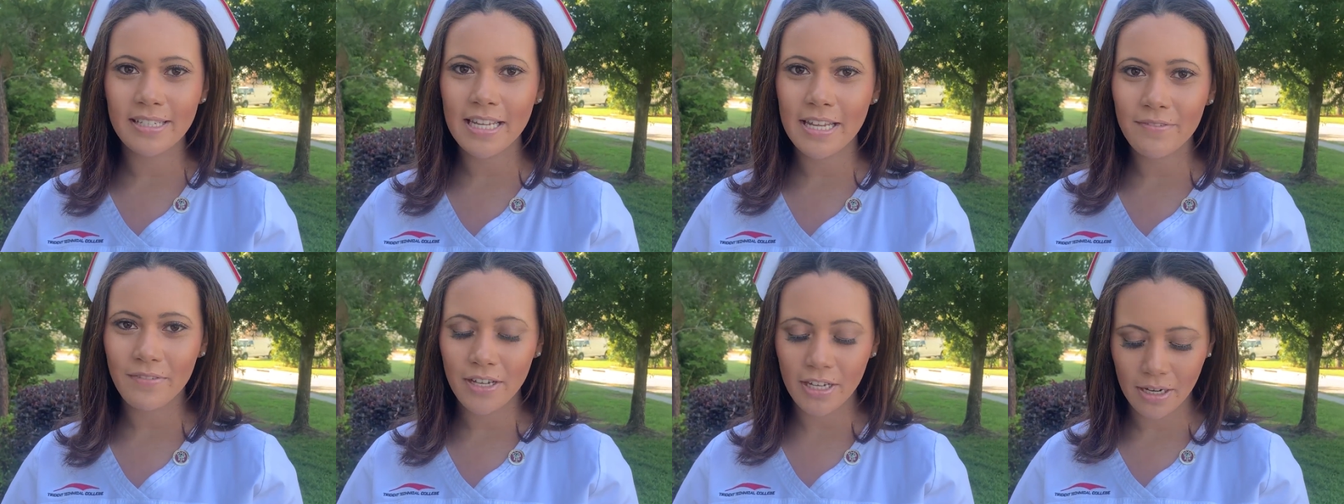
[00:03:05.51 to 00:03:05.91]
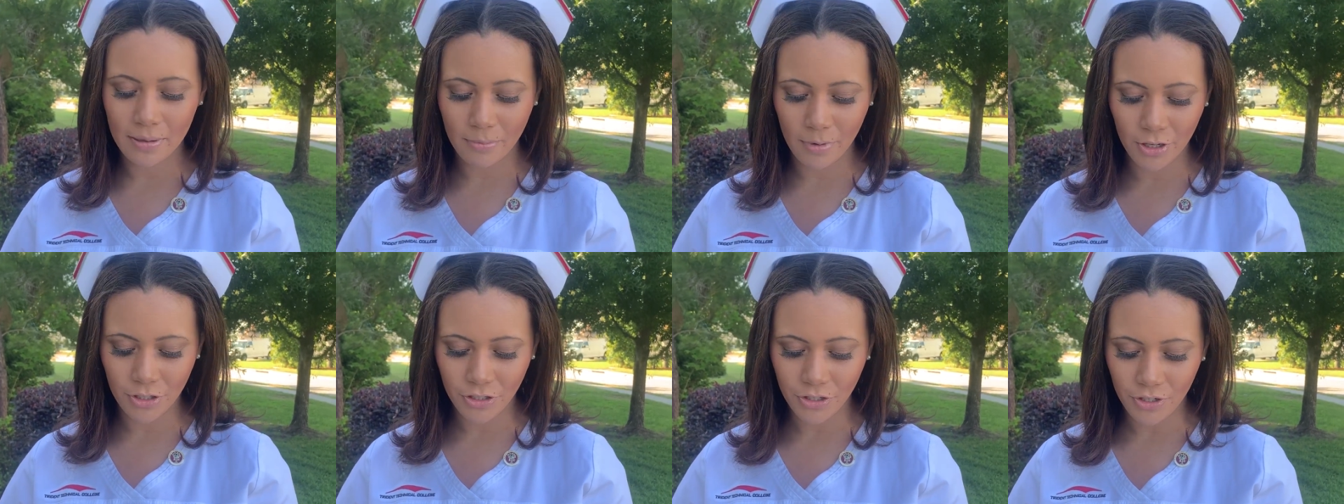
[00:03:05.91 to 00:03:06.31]
TV
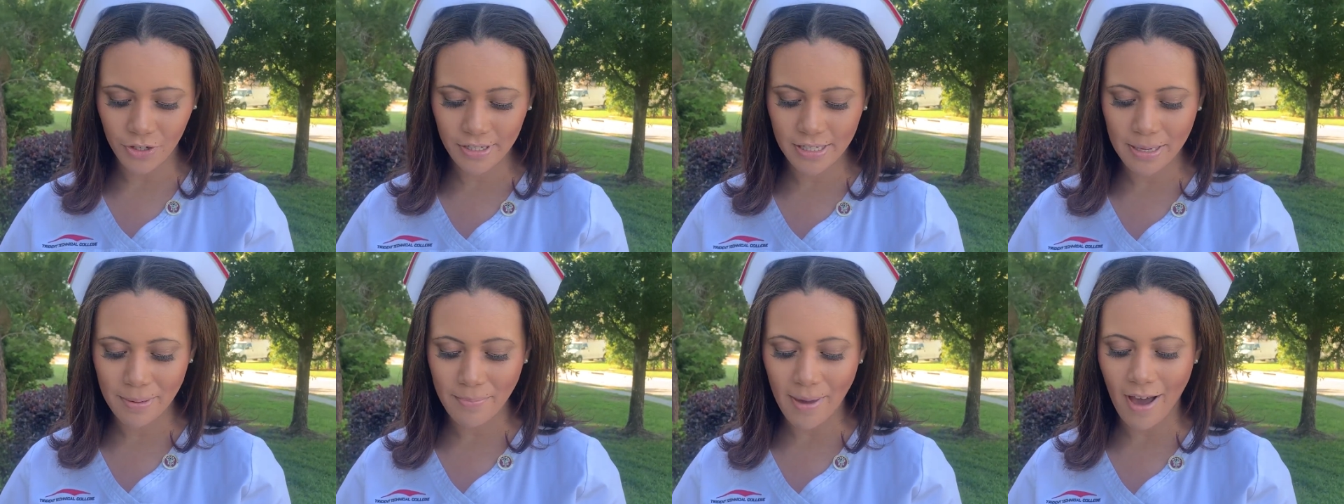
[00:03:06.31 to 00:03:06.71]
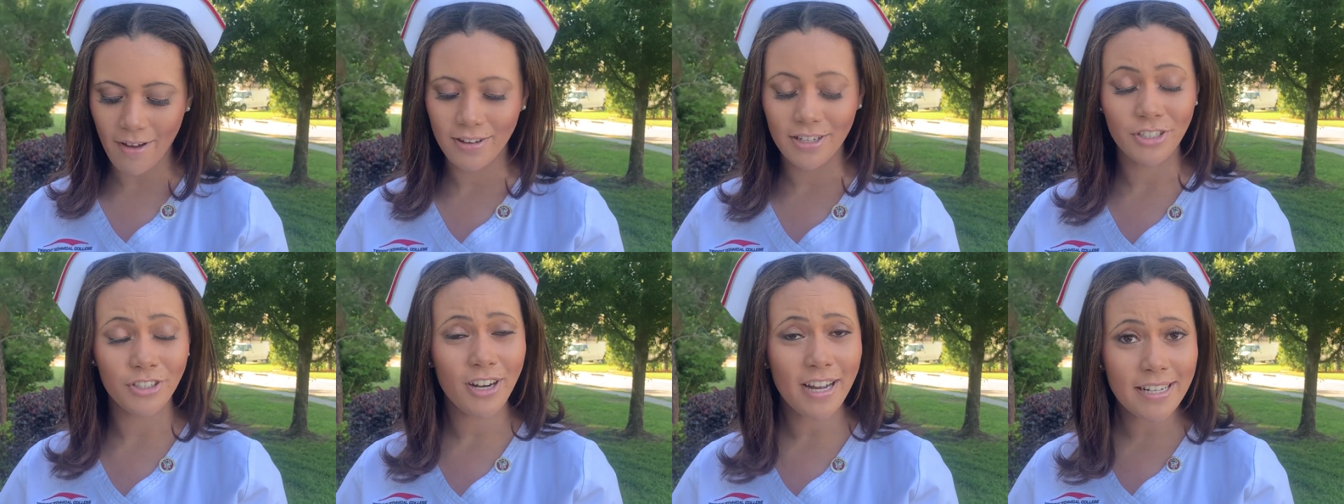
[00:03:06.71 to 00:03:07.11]
commercials about
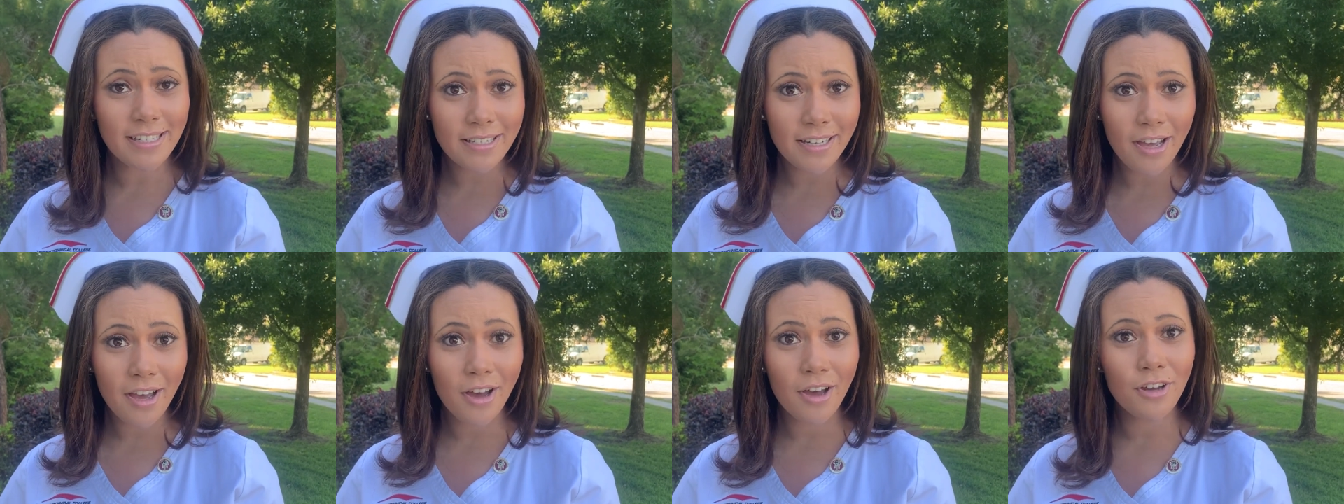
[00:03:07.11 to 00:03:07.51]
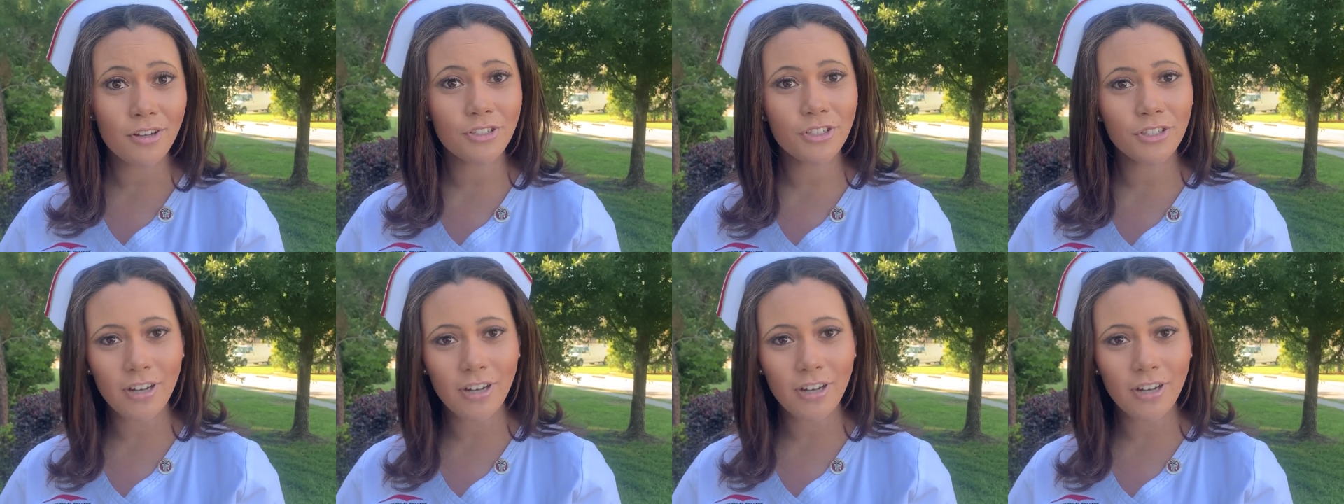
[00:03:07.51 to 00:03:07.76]
Entresto,